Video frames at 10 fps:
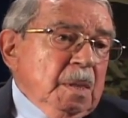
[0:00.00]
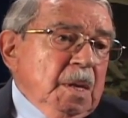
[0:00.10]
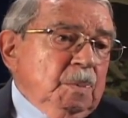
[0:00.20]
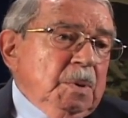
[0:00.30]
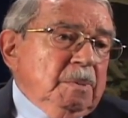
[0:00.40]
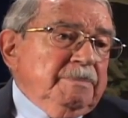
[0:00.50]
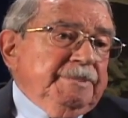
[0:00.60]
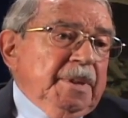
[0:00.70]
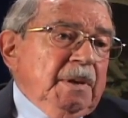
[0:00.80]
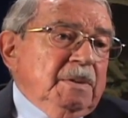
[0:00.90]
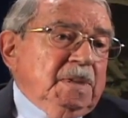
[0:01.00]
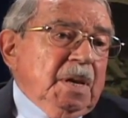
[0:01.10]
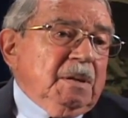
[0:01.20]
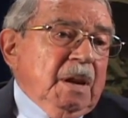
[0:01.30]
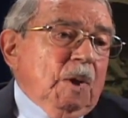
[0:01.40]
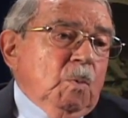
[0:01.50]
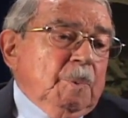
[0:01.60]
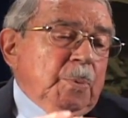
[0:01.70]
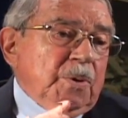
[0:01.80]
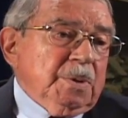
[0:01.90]
They would they'd signal out
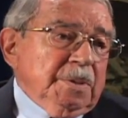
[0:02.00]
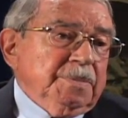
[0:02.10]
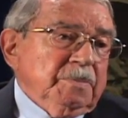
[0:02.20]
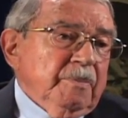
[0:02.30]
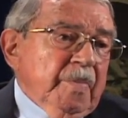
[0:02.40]
one person.